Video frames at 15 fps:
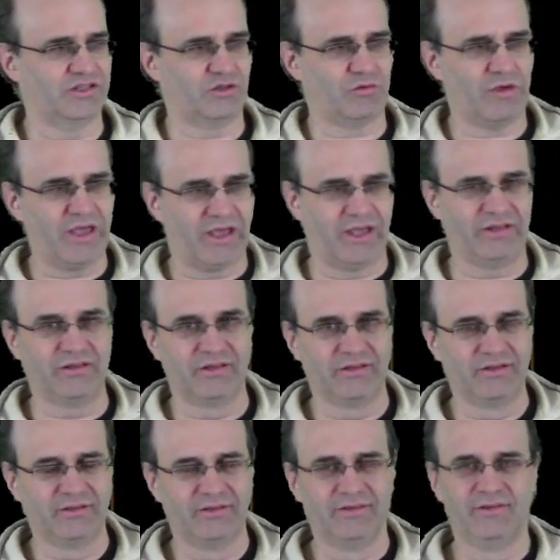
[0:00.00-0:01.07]
red.
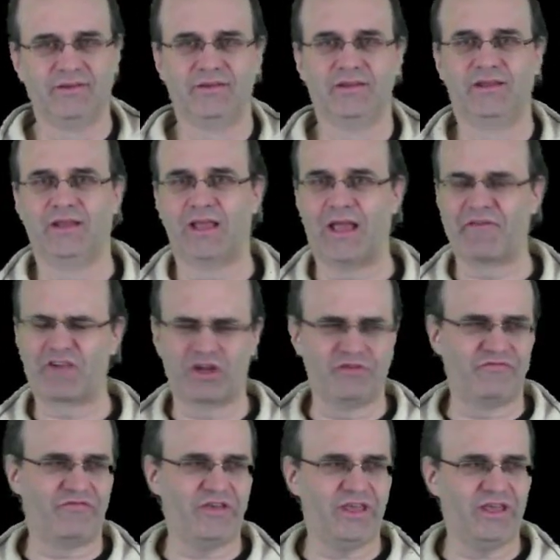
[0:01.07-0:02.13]
I've got a
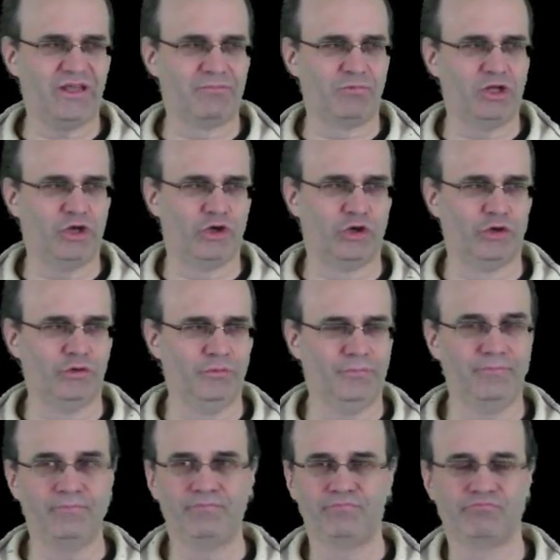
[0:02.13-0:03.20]
v in
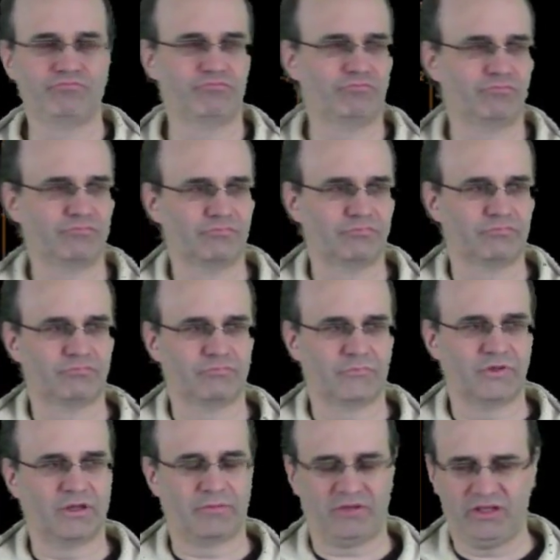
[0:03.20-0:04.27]
blue
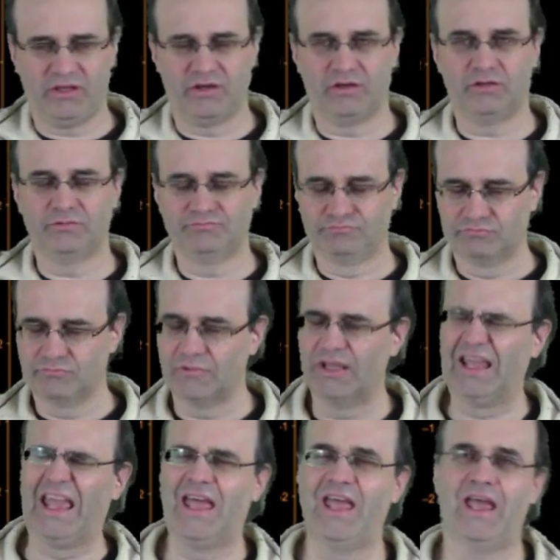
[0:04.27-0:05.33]
up here,
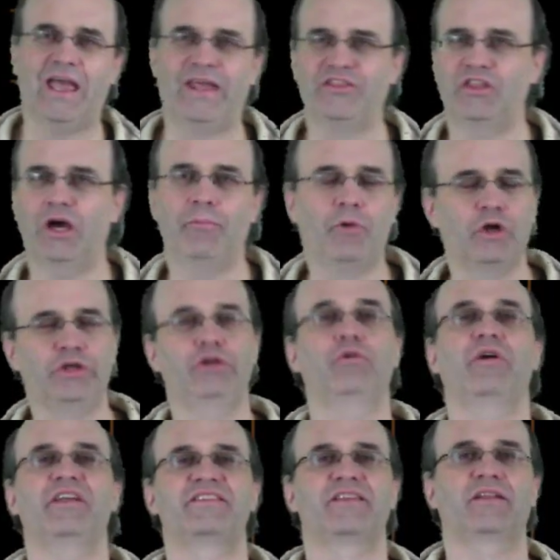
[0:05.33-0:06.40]
and w
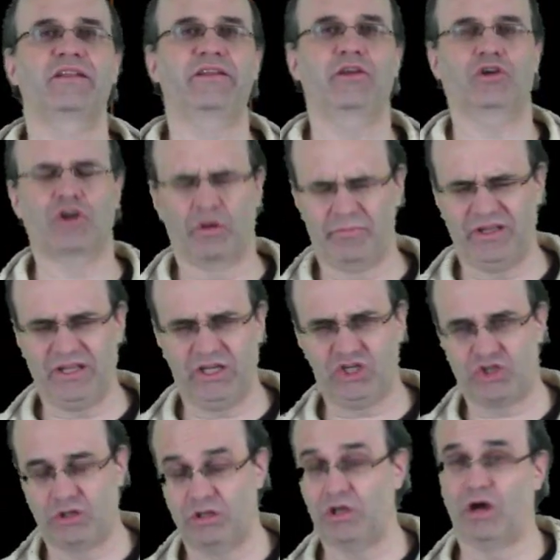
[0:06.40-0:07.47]
is a linear
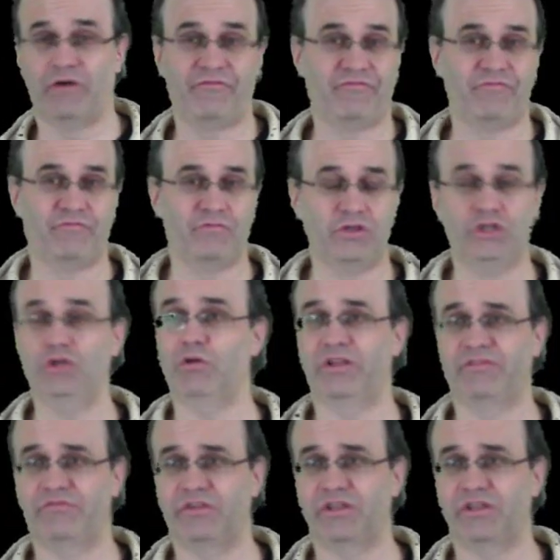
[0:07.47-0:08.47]
combination of u and v.